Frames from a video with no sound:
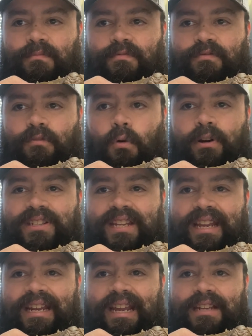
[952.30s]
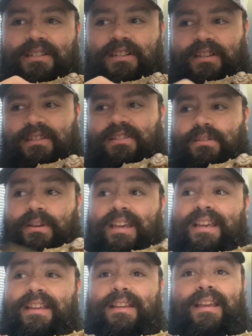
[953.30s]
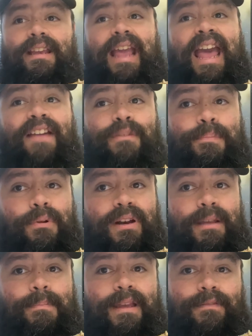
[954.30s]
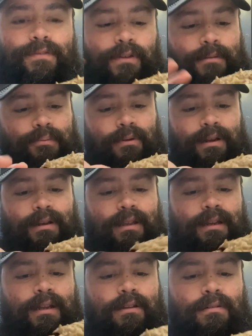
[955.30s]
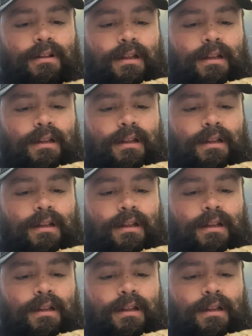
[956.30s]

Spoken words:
14 inches. So he can have a pretty big footprint, you know?